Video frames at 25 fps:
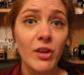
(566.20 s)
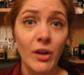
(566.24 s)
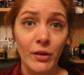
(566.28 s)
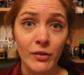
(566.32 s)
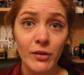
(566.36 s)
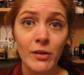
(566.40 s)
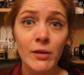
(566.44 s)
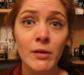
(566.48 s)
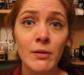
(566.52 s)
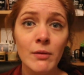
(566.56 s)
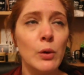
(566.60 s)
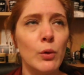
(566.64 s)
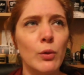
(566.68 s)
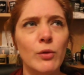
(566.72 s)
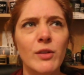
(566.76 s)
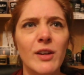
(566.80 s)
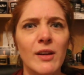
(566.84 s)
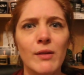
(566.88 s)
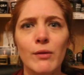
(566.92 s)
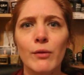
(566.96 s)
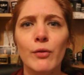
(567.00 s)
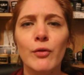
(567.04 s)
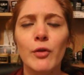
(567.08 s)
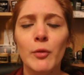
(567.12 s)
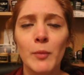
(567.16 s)
doesn't, or
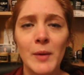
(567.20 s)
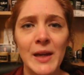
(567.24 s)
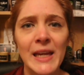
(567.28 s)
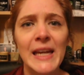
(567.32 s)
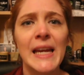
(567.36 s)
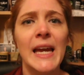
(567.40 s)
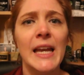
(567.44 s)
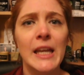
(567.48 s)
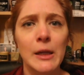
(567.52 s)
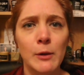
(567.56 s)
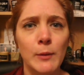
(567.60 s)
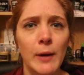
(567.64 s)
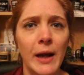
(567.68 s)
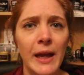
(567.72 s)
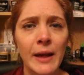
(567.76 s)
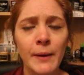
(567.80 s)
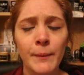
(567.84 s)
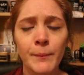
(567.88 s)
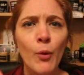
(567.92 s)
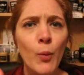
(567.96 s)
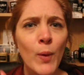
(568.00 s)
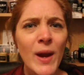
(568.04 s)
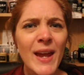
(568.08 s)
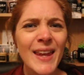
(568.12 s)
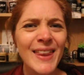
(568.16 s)
didn't for me anyway.
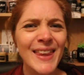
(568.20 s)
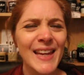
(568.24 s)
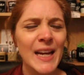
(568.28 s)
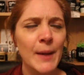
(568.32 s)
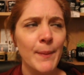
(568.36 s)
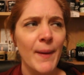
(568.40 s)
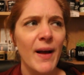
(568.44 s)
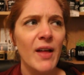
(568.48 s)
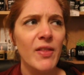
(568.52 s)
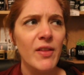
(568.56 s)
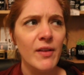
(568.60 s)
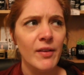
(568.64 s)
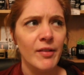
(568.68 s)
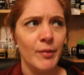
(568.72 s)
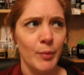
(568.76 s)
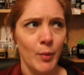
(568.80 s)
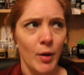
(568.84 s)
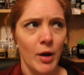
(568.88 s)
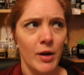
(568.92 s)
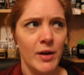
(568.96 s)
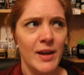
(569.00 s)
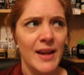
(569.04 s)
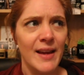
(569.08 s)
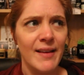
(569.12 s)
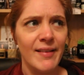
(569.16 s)
The weird thing about this
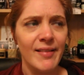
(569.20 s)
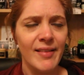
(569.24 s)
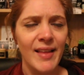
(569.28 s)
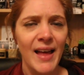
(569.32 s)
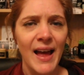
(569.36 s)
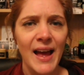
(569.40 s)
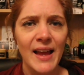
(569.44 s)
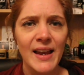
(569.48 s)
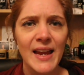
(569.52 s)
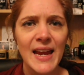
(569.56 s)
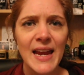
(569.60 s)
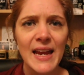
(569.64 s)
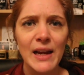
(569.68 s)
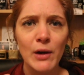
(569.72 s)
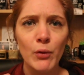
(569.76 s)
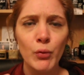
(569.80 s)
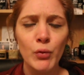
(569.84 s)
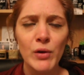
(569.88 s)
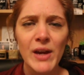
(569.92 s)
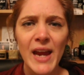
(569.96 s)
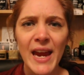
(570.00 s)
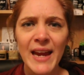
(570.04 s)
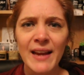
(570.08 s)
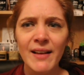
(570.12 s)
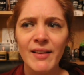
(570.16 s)
one is that it
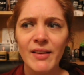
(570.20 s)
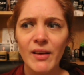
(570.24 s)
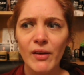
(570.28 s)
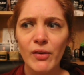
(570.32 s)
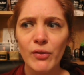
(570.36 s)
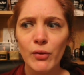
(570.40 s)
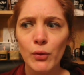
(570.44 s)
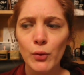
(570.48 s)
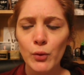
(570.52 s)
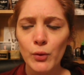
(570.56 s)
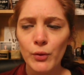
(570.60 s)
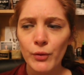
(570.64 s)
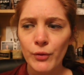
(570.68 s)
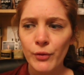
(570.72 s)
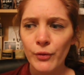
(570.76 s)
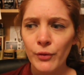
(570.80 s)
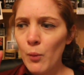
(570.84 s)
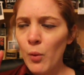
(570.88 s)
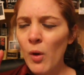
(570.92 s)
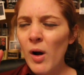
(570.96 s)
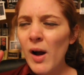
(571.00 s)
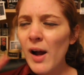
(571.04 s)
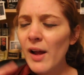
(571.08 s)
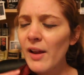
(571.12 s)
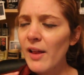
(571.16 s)
creates a sort of,
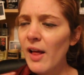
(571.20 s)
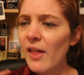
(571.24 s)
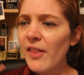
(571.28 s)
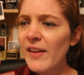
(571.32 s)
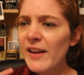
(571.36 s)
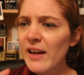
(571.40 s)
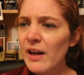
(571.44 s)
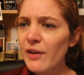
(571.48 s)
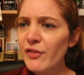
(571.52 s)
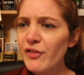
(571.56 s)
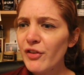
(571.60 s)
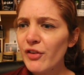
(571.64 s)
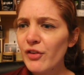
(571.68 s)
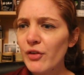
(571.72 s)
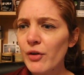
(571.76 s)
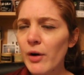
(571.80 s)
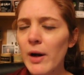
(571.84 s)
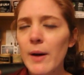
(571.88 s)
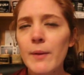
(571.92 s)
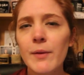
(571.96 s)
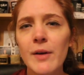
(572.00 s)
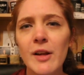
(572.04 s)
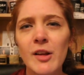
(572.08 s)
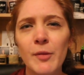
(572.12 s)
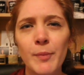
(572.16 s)
what I think I've
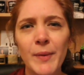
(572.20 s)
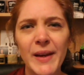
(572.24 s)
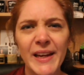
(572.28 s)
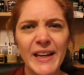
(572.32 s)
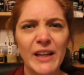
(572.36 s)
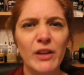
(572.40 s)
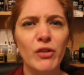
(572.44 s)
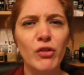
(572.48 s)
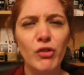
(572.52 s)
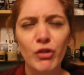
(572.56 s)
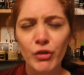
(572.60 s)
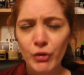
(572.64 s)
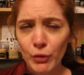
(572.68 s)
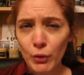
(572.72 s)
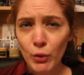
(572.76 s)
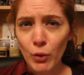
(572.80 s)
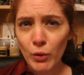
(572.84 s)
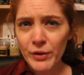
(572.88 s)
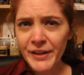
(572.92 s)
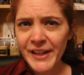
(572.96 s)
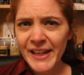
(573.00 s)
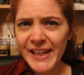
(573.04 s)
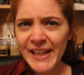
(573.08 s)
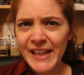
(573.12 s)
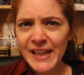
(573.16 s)
described it as being a
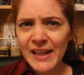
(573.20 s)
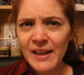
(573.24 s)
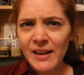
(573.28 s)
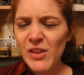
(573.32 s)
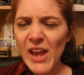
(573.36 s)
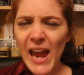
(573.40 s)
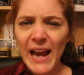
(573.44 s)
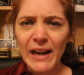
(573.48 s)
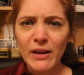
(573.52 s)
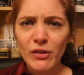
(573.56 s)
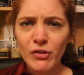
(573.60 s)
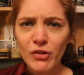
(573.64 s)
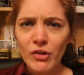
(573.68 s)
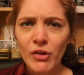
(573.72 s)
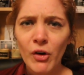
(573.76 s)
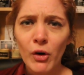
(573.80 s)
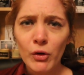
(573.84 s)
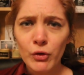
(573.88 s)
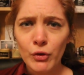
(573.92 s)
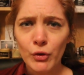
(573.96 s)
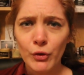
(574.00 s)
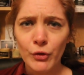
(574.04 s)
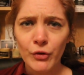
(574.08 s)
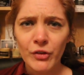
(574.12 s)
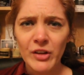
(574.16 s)
chalky texture
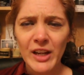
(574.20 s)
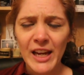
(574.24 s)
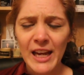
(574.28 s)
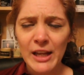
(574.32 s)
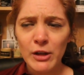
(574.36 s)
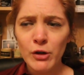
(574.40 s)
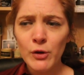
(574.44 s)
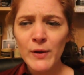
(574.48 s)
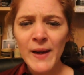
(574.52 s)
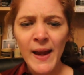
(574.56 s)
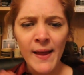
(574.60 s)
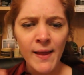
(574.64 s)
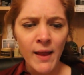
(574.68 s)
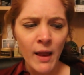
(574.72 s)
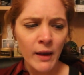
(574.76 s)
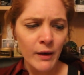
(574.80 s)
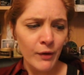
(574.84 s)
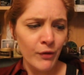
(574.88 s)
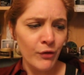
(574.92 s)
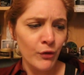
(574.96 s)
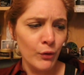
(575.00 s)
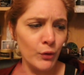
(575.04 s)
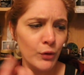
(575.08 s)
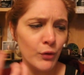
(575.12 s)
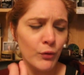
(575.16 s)
on your skin. You get like
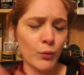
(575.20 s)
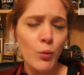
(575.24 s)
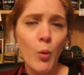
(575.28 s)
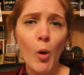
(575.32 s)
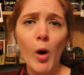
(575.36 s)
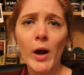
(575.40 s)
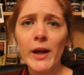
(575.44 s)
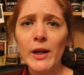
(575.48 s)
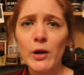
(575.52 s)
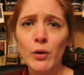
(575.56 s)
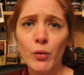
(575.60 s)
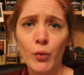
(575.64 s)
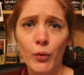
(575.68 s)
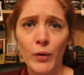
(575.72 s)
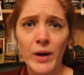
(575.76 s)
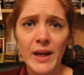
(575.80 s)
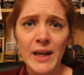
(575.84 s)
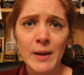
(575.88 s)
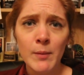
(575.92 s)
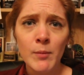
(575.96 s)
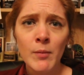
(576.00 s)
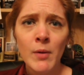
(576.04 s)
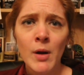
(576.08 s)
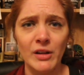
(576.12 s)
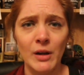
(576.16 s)
this sort of white
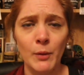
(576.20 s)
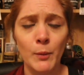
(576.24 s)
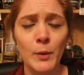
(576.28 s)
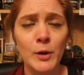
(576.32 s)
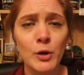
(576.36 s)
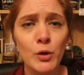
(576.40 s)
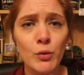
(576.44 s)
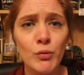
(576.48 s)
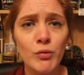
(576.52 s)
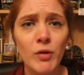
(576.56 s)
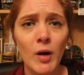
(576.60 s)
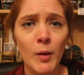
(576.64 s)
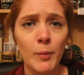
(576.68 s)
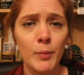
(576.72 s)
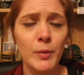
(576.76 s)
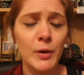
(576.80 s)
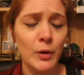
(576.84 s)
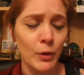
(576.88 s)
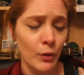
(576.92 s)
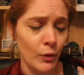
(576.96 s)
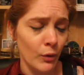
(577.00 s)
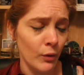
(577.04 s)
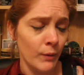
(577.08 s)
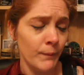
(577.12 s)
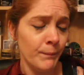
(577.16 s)
cream, and then when you rub
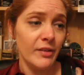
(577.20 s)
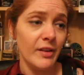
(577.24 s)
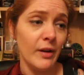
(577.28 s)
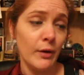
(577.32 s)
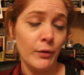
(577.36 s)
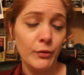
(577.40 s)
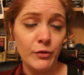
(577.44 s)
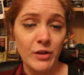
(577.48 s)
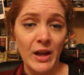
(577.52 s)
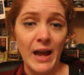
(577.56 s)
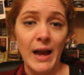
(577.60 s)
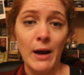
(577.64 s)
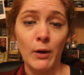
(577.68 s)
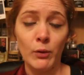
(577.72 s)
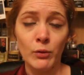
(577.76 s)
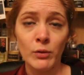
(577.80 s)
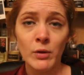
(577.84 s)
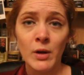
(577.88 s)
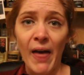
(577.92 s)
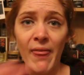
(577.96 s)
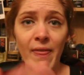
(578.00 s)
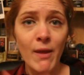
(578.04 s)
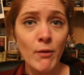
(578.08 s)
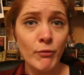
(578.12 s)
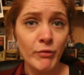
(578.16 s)
yourself down
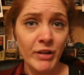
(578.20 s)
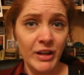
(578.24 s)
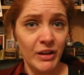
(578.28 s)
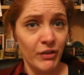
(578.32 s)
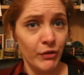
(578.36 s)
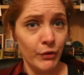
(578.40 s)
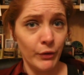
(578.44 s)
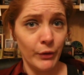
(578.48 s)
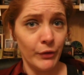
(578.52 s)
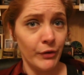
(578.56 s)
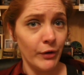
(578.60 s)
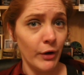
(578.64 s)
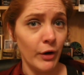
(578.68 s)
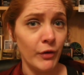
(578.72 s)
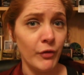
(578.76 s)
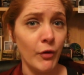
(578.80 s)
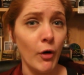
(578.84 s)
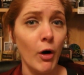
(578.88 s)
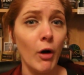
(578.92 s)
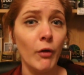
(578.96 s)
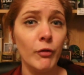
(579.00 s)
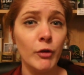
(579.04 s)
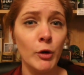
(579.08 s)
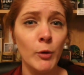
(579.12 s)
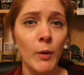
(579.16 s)
and then rinse yourself
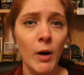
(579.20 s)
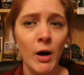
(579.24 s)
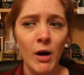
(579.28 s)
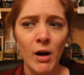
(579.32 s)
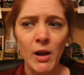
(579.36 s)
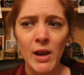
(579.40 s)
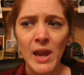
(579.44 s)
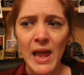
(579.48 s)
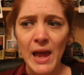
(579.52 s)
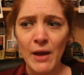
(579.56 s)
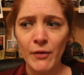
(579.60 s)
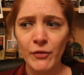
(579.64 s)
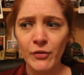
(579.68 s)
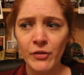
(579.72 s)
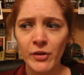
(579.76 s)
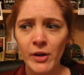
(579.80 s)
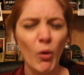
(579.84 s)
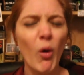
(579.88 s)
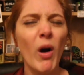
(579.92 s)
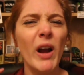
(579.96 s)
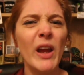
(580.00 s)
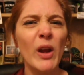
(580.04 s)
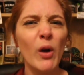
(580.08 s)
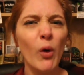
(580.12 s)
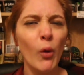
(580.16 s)
off, you are left
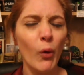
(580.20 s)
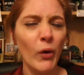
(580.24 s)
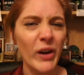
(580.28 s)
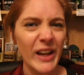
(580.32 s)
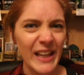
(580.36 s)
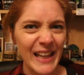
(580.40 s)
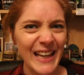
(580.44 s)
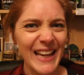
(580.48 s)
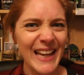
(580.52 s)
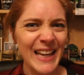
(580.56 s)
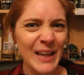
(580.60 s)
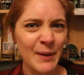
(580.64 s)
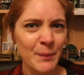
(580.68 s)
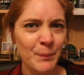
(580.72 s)
quite oily,